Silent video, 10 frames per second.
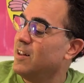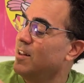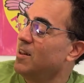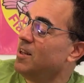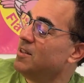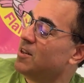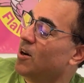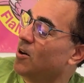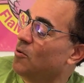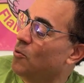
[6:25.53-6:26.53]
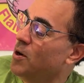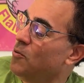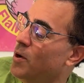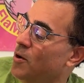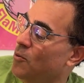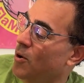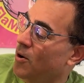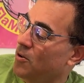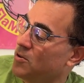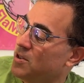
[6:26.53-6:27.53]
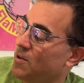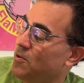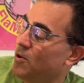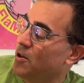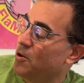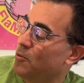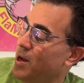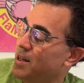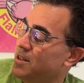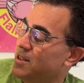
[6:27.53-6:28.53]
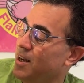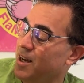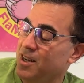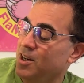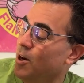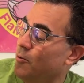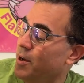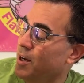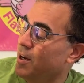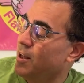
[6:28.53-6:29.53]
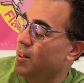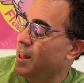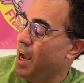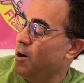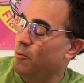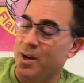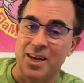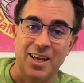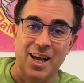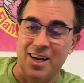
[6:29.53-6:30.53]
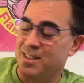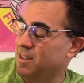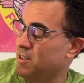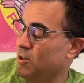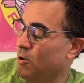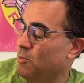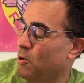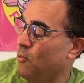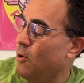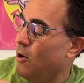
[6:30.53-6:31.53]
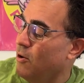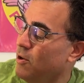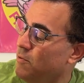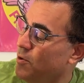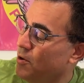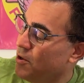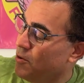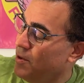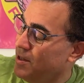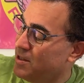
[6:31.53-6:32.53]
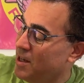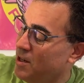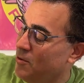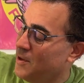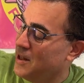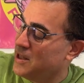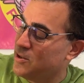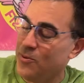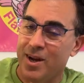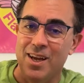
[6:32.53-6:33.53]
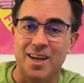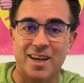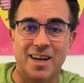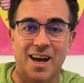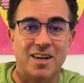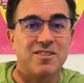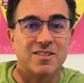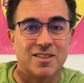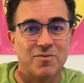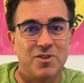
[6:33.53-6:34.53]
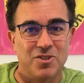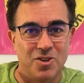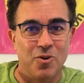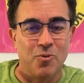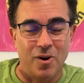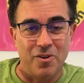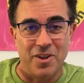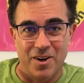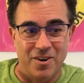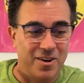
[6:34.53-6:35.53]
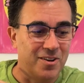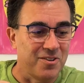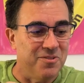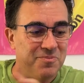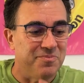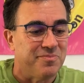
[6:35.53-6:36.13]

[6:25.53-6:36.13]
These are one-way walls. If you're on the red side going that way, it acts as a normal wall. If you're on the green side going this way, it acts as if there's no wall there at all.